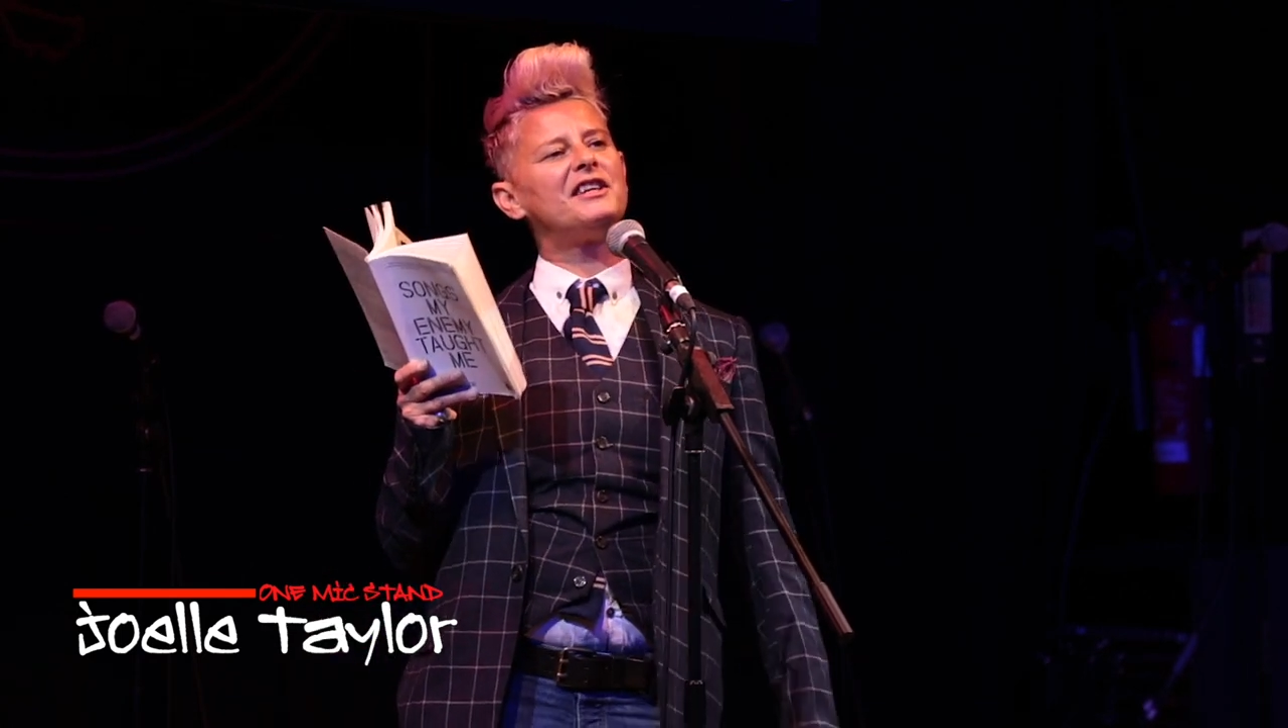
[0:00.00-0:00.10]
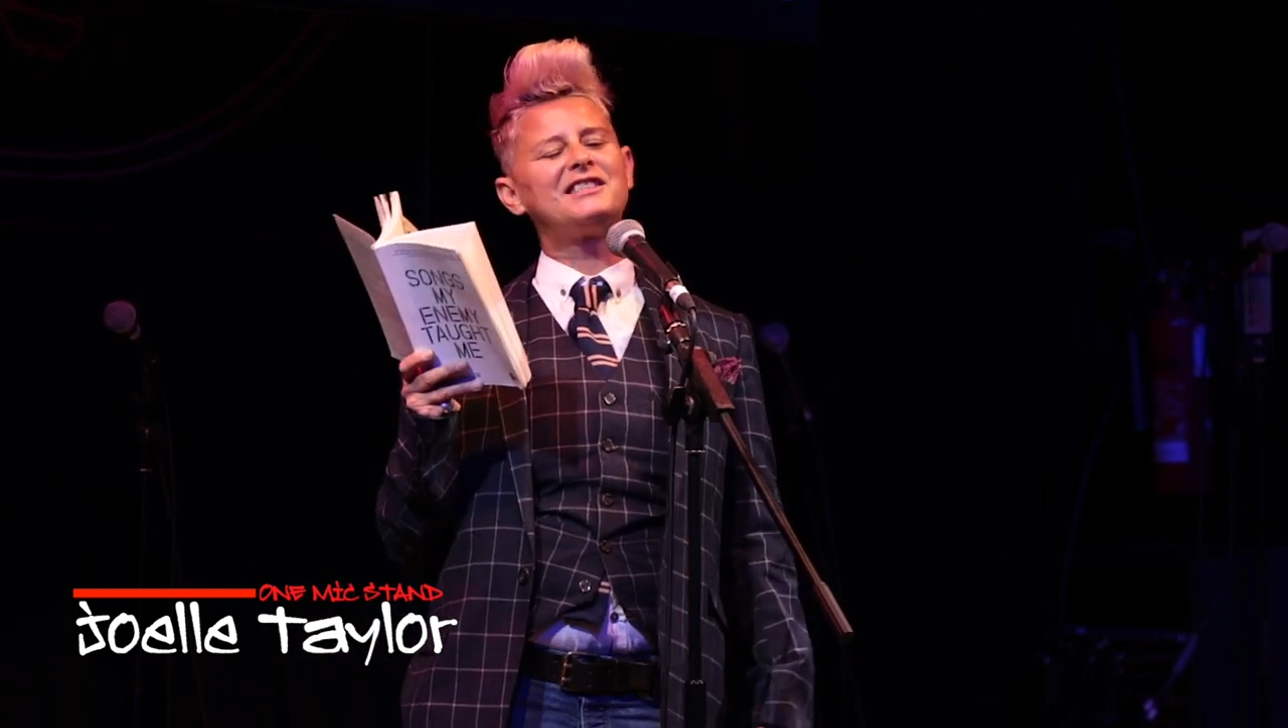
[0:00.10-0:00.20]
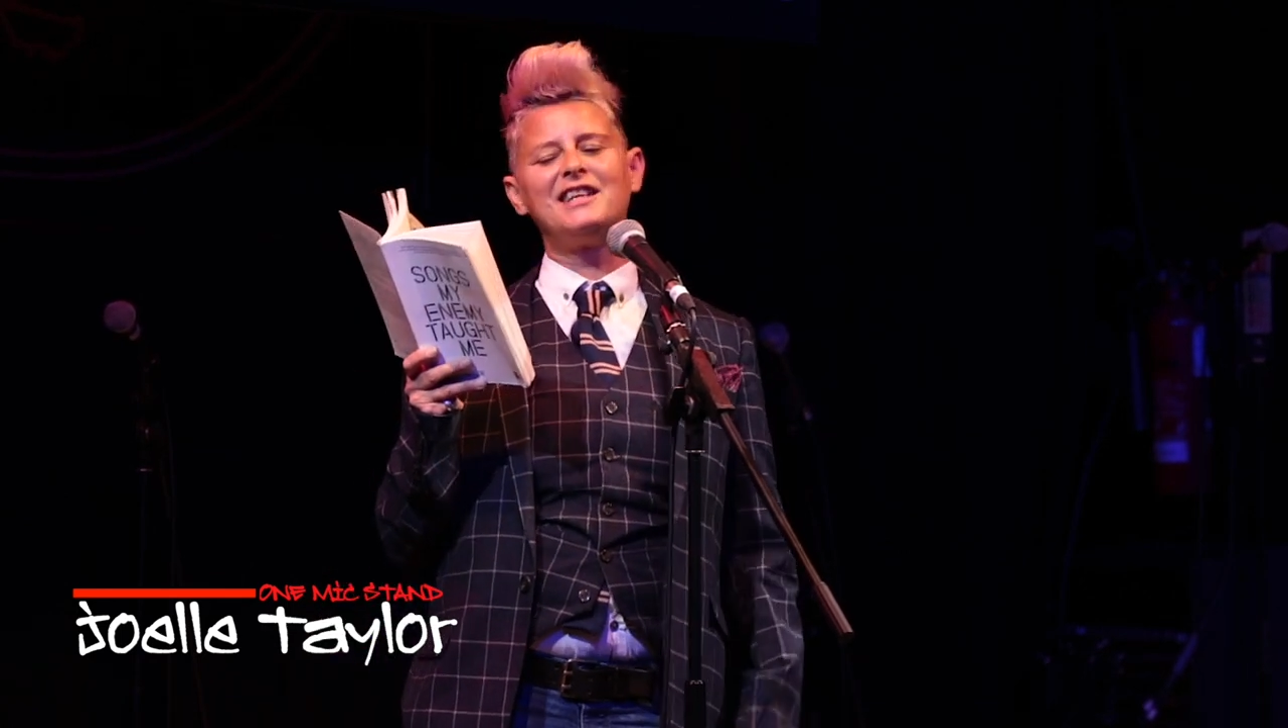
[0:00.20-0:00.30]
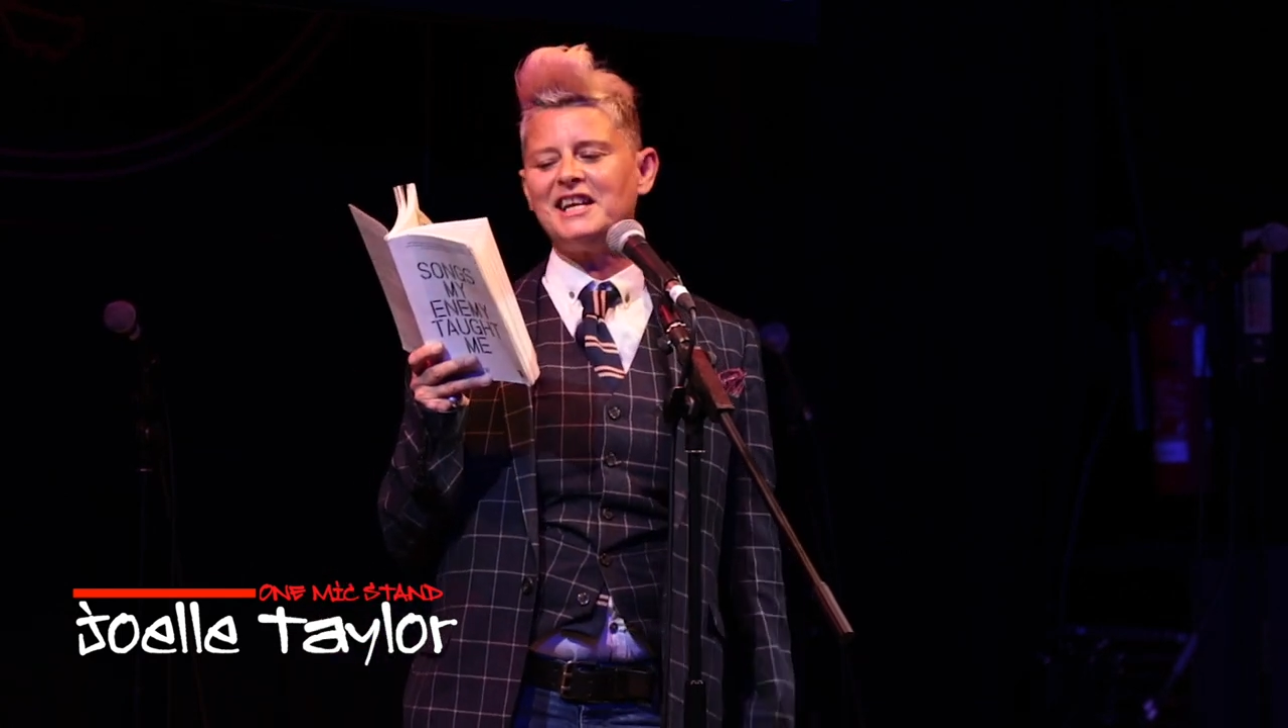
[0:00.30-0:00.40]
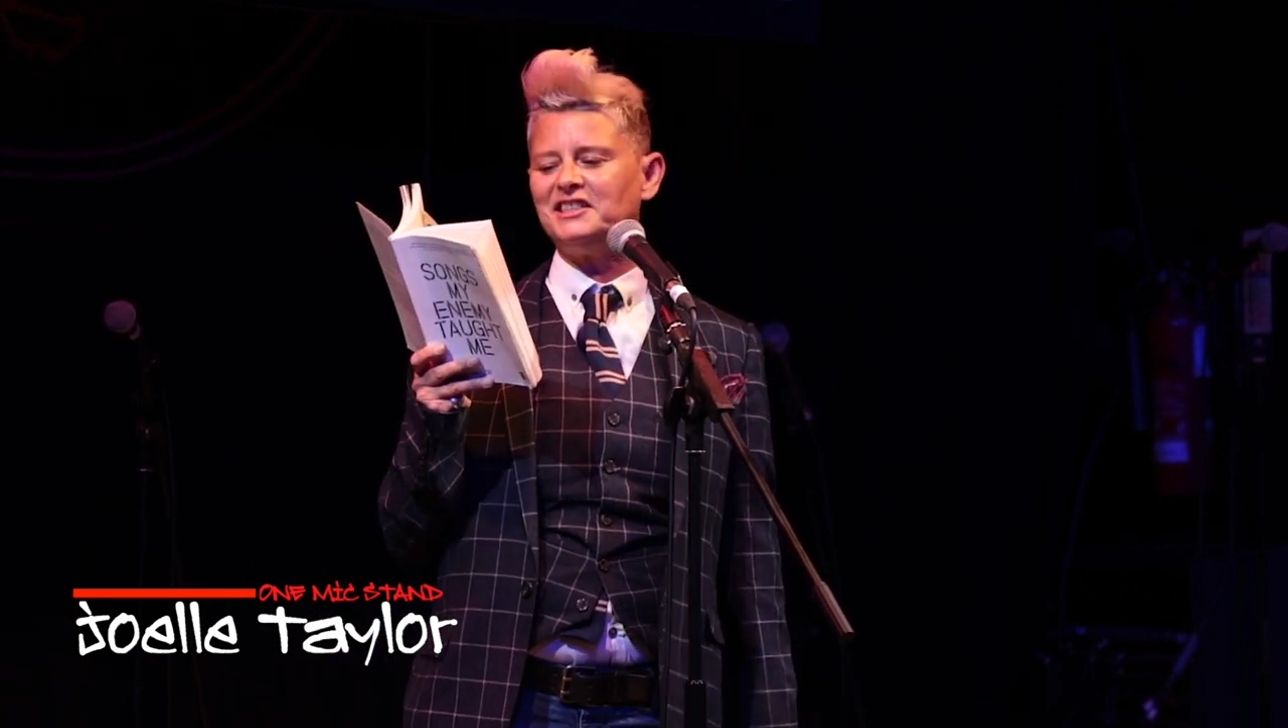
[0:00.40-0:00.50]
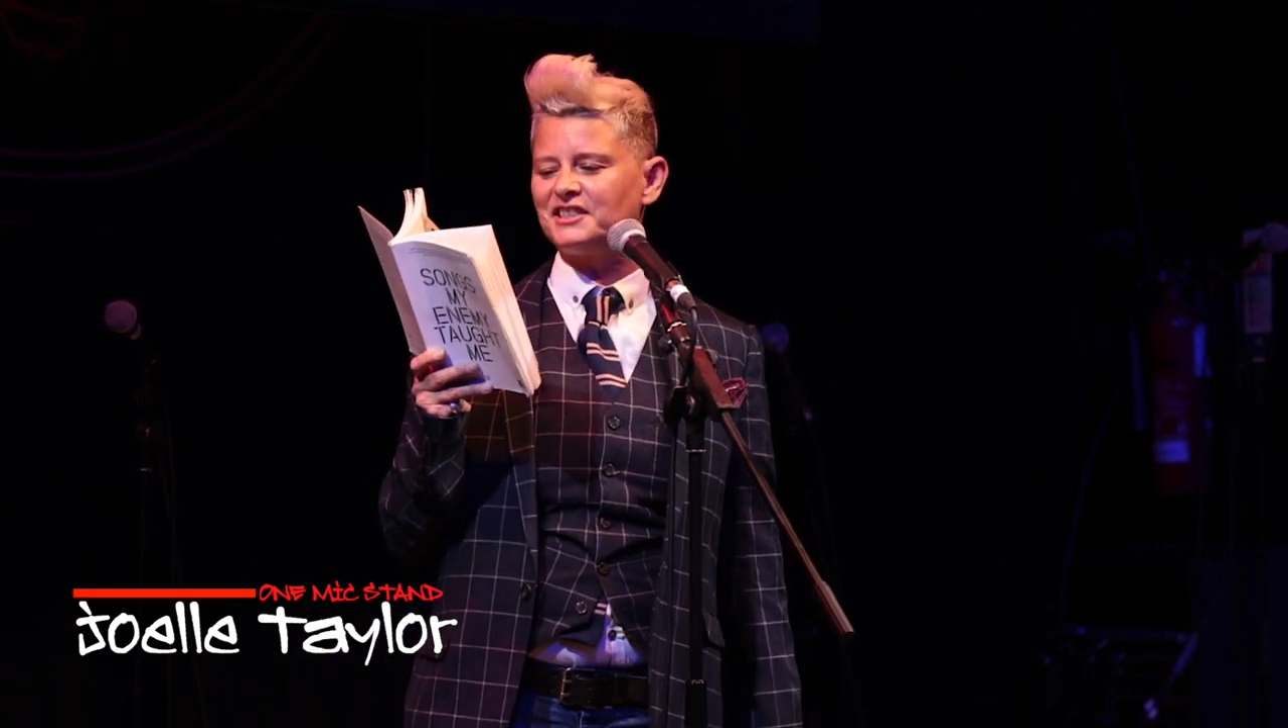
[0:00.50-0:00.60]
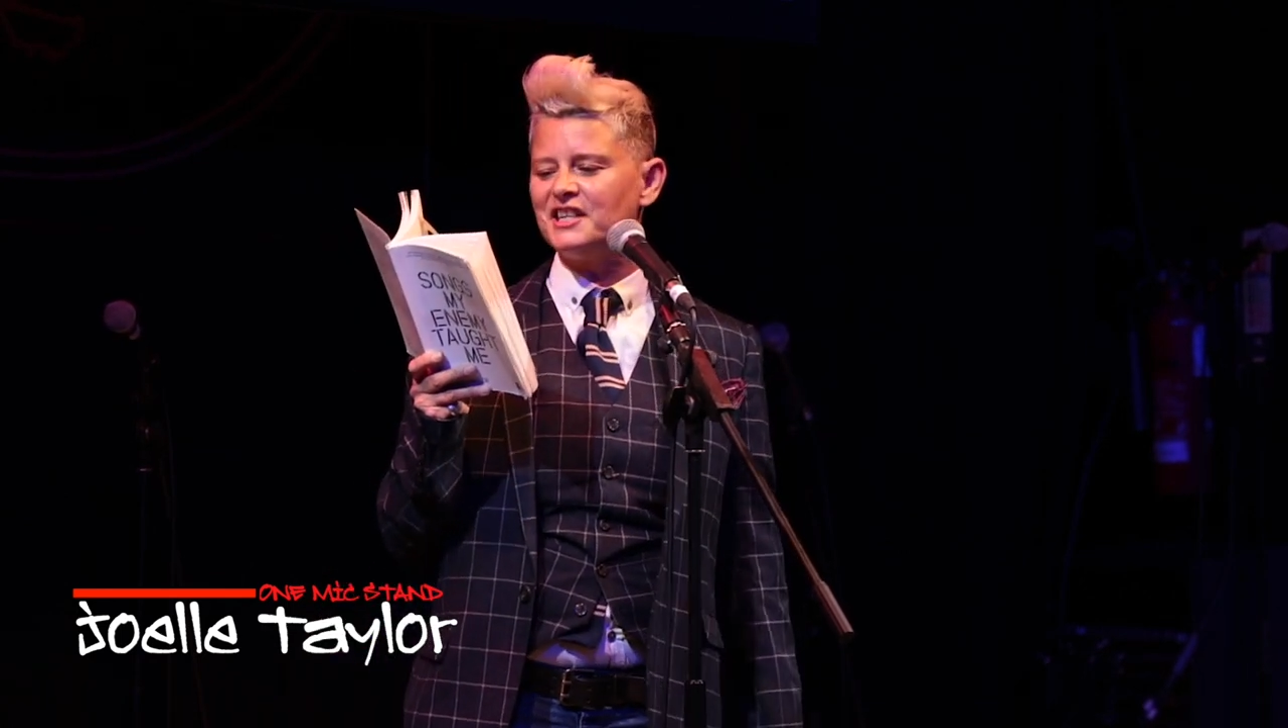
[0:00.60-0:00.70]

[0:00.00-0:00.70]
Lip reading: as late